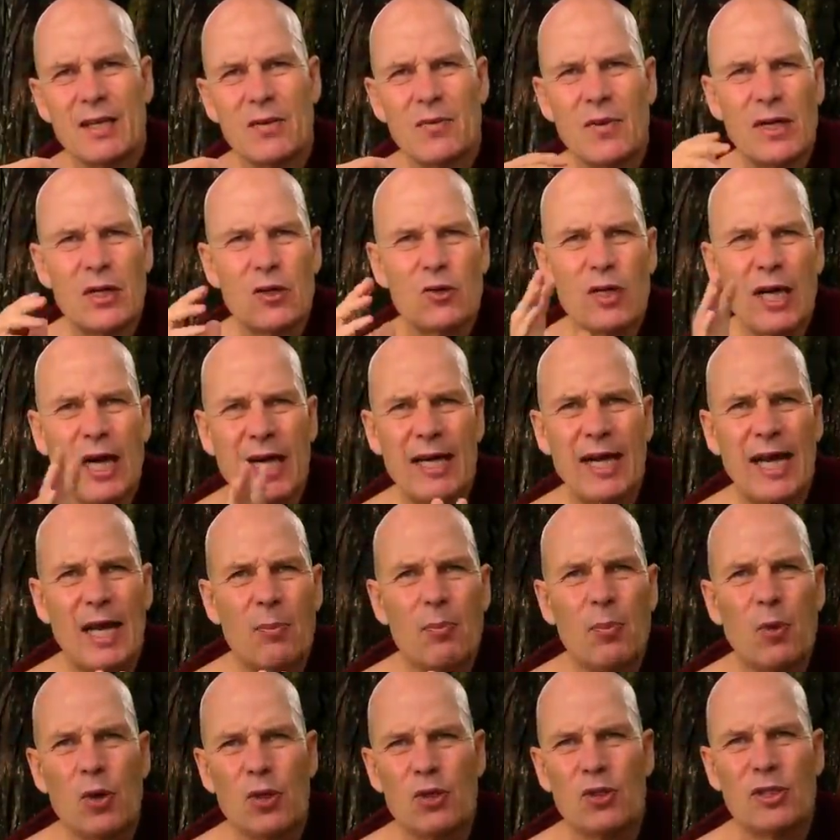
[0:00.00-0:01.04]
where you kind of
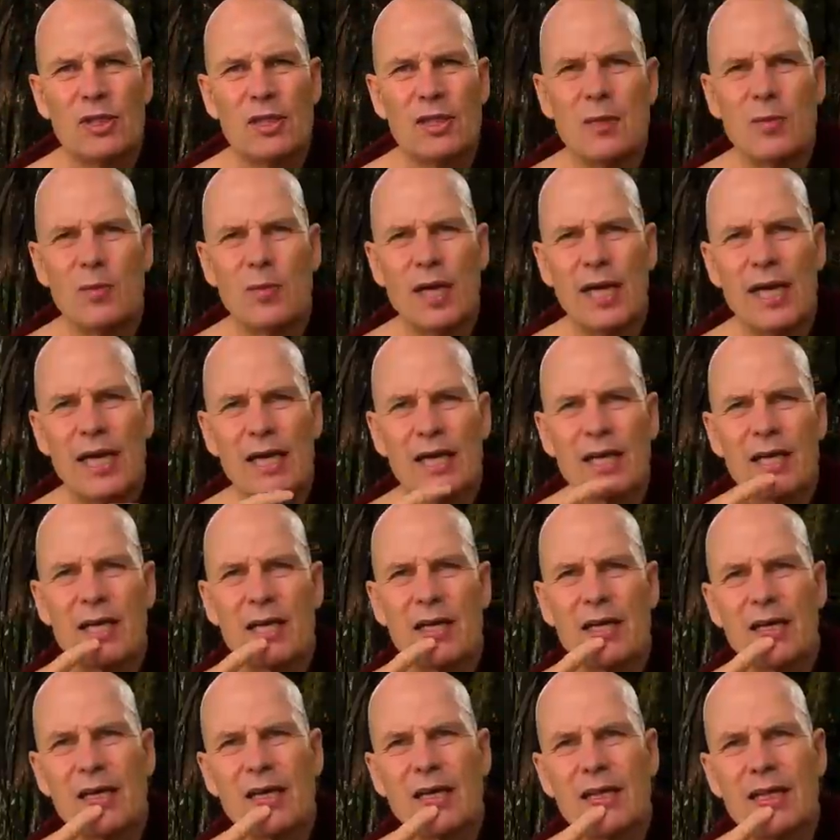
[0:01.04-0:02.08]
like pushed in the back,
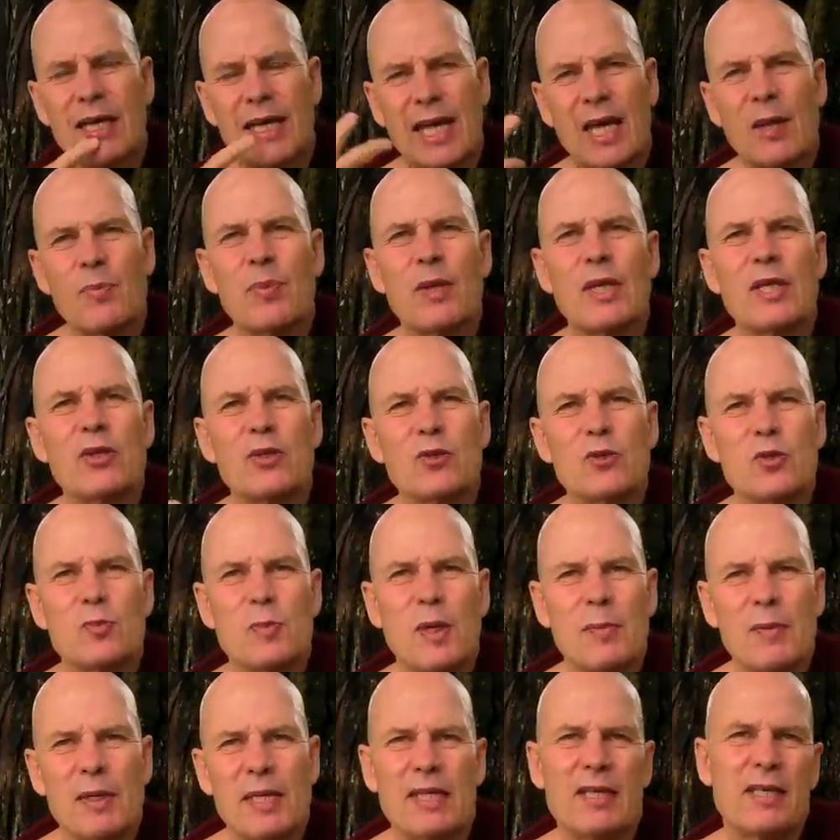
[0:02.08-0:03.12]
they can be induced
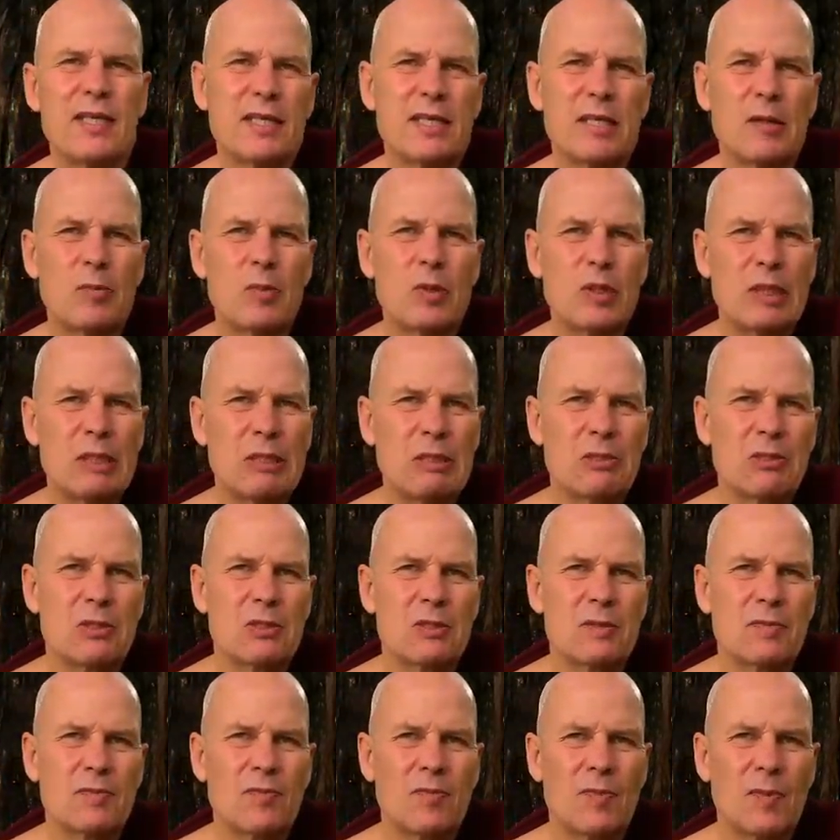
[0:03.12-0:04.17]
by many other beings.